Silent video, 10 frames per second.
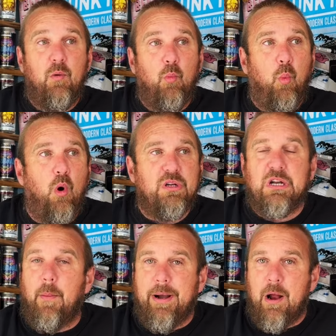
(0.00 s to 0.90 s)
what's
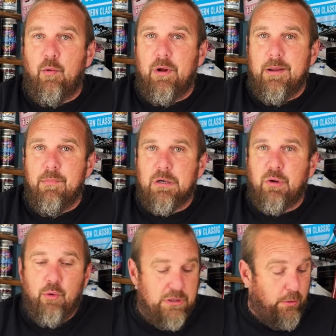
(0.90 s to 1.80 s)
coming out in
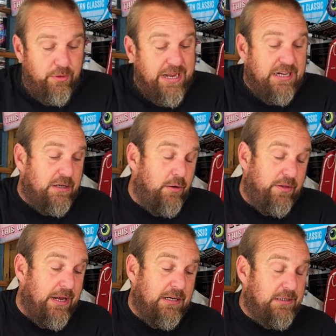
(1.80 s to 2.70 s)
McDonald's. You've got these new
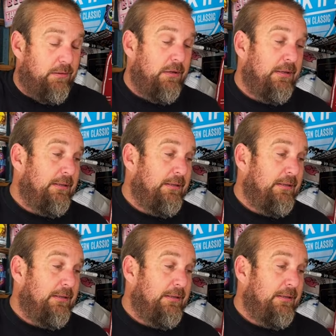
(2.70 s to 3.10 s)
things.